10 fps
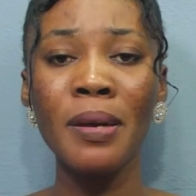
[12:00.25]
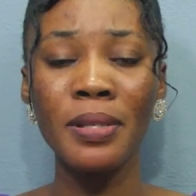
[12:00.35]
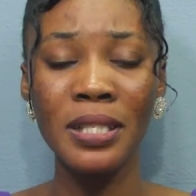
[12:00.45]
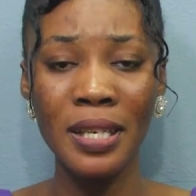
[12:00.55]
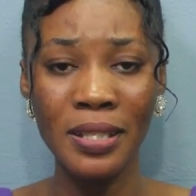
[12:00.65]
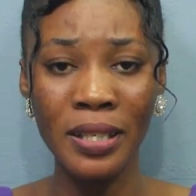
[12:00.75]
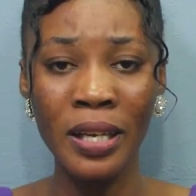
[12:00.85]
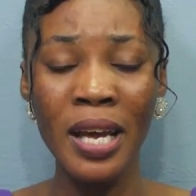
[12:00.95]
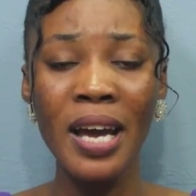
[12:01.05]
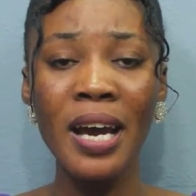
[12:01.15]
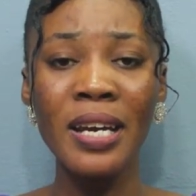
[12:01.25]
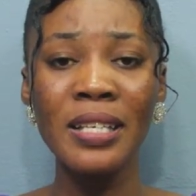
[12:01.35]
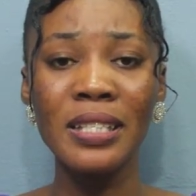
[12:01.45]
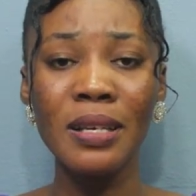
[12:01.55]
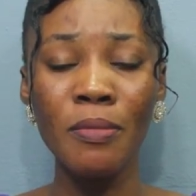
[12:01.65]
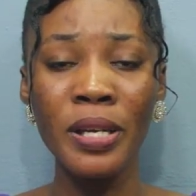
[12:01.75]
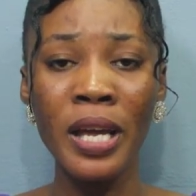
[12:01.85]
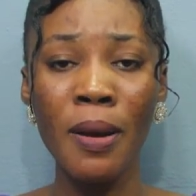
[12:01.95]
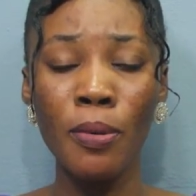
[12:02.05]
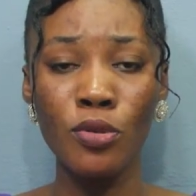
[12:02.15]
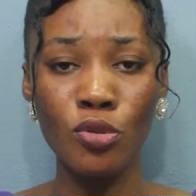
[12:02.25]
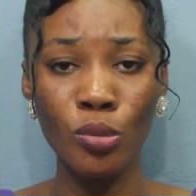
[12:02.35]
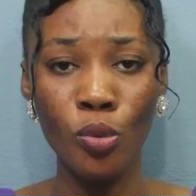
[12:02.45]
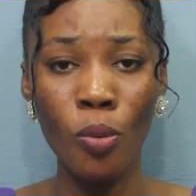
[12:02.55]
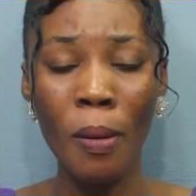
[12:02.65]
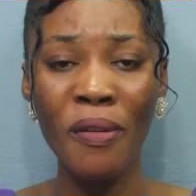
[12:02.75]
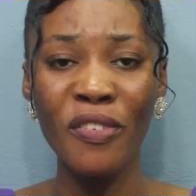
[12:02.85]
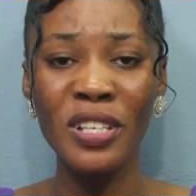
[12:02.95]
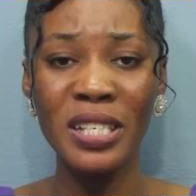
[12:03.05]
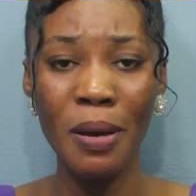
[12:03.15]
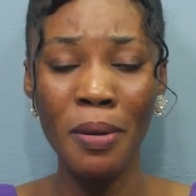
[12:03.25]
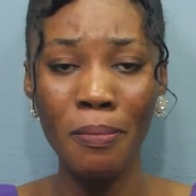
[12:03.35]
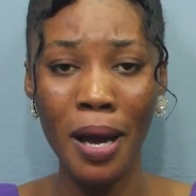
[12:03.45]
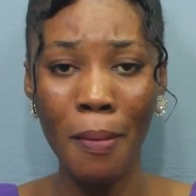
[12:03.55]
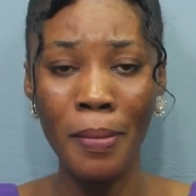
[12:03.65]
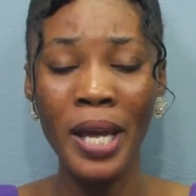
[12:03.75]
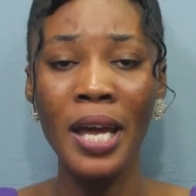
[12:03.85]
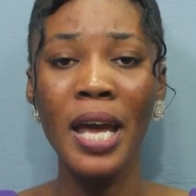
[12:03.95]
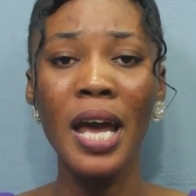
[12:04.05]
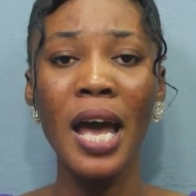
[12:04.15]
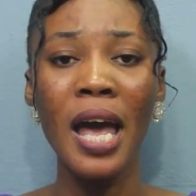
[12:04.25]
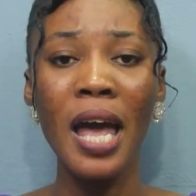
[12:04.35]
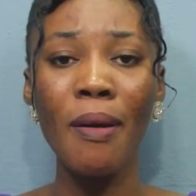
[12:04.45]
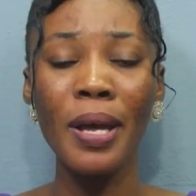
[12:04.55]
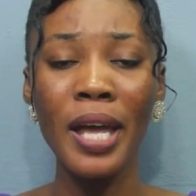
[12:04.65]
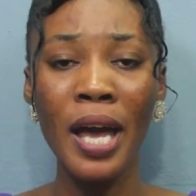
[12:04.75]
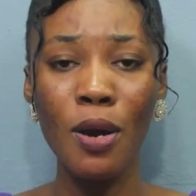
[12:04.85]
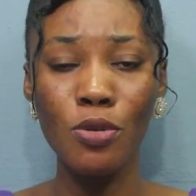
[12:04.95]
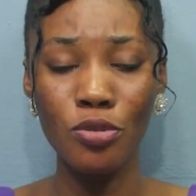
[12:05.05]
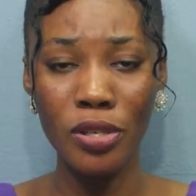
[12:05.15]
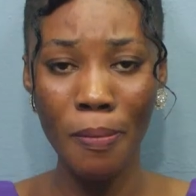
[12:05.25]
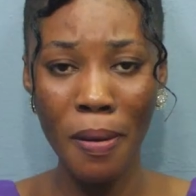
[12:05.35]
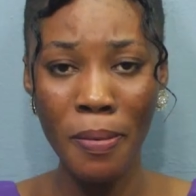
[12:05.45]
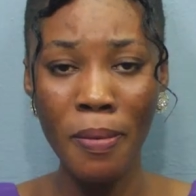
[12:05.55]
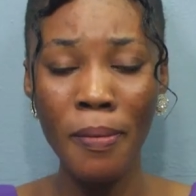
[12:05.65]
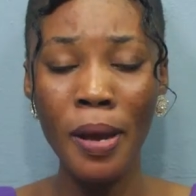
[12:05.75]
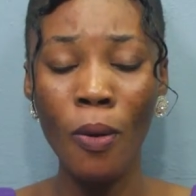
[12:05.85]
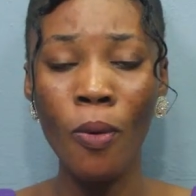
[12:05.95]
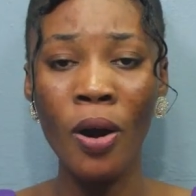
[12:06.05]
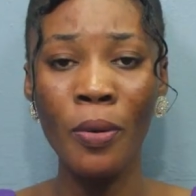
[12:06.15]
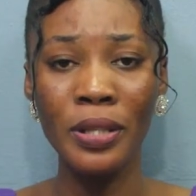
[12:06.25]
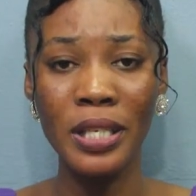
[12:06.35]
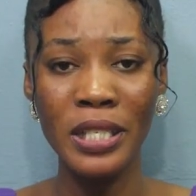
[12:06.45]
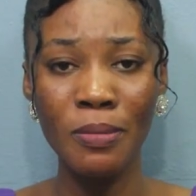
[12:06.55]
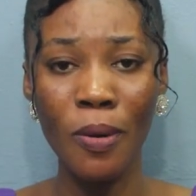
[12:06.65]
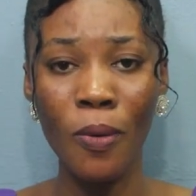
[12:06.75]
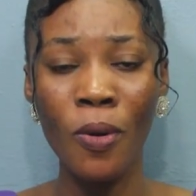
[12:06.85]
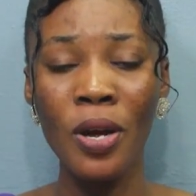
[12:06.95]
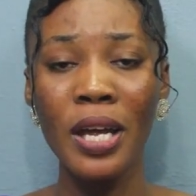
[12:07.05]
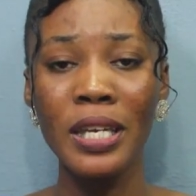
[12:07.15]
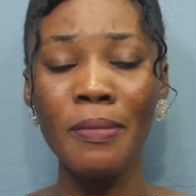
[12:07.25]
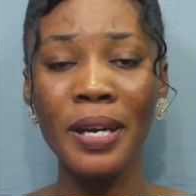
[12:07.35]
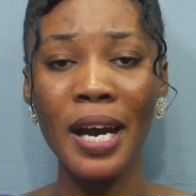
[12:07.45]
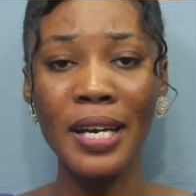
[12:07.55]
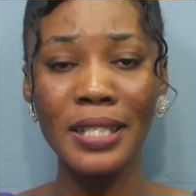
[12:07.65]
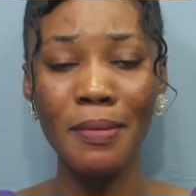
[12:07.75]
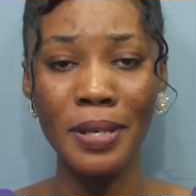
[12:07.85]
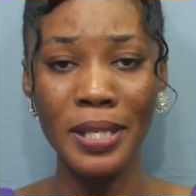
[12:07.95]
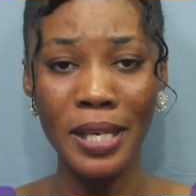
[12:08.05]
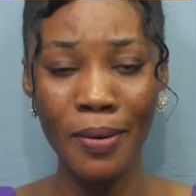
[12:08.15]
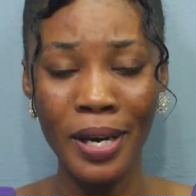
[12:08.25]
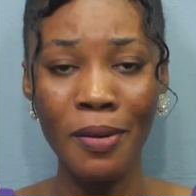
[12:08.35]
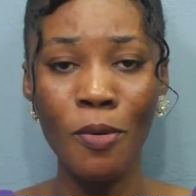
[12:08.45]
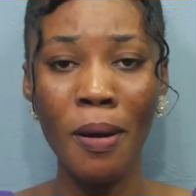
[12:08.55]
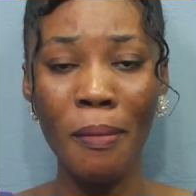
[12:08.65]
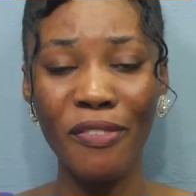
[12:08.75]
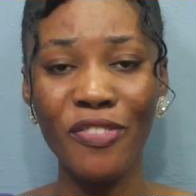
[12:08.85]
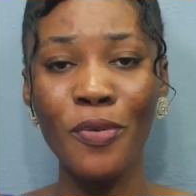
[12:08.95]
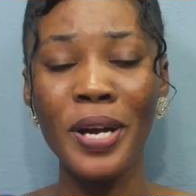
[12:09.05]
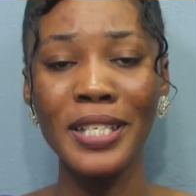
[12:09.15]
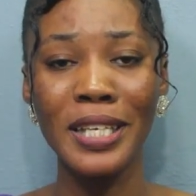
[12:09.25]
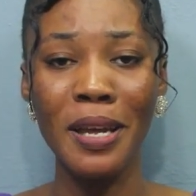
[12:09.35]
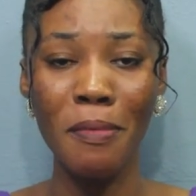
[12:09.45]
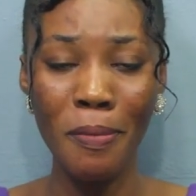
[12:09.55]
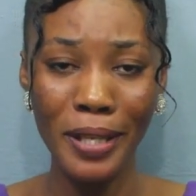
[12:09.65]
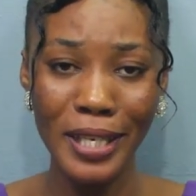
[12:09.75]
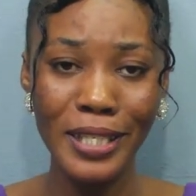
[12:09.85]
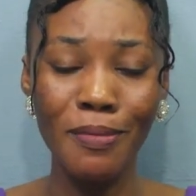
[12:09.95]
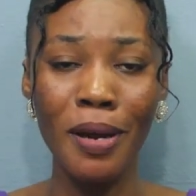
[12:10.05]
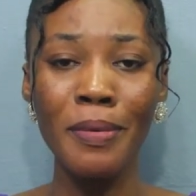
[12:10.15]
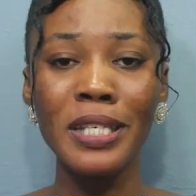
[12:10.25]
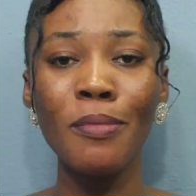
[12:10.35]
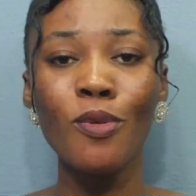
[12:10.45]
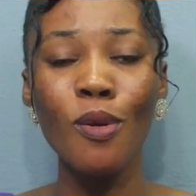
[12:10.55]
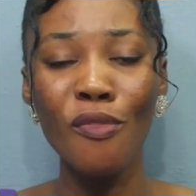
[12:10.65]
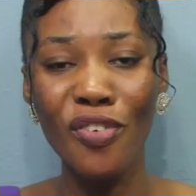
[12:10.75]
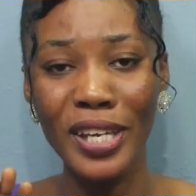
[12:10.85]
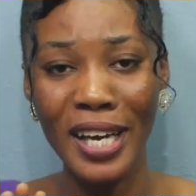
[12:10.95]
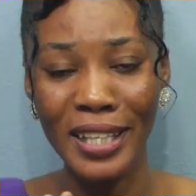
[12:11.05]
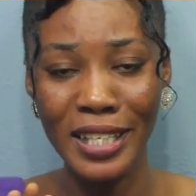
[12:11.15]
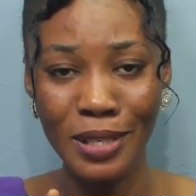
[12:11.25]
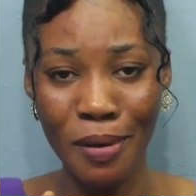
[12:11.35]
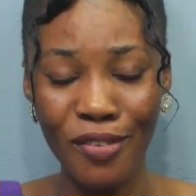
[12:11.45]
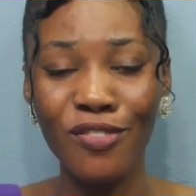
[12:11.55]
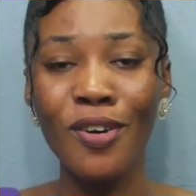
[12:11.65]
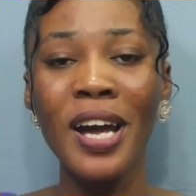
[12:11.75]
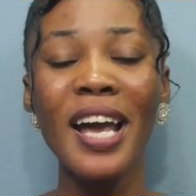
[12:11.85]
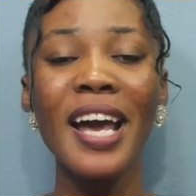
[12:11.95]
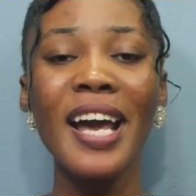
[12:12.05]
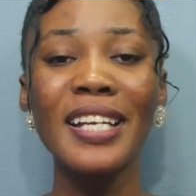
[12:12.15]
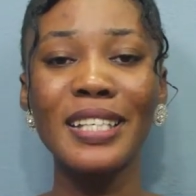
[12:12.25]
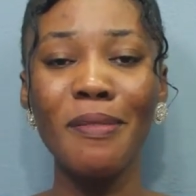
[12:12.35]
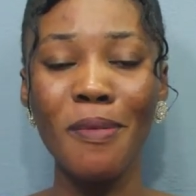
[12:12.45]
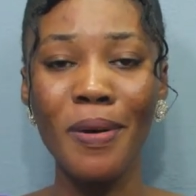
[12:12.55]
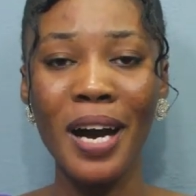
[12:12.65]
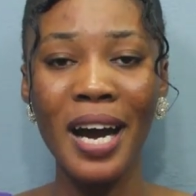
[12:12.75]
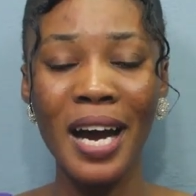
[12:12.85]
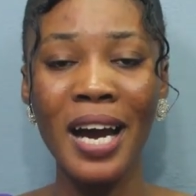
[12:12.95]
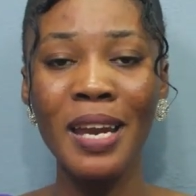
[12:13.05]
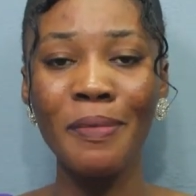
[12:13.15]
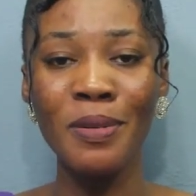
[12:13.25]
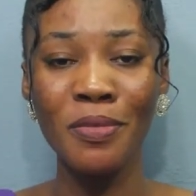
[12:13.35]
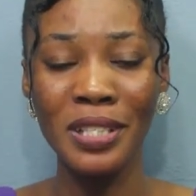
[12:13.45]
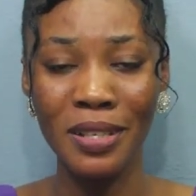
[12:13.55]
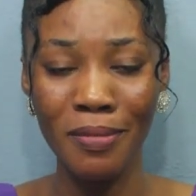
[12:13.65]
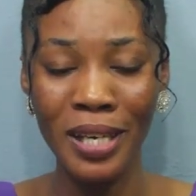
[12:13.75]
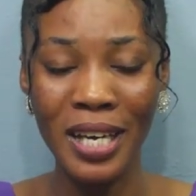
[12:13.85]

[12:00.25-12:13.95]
na metena se e de nsem yi e be so mo ma me kya me maame e me ye Akosua baby baby a wo e wotachi ma wo me me ka ne se me chiaware wo ba ma fe wo enche me ba tachi ma me kya me krom fo nyina tachi ma fo enche me ba aha na me de mo nsi me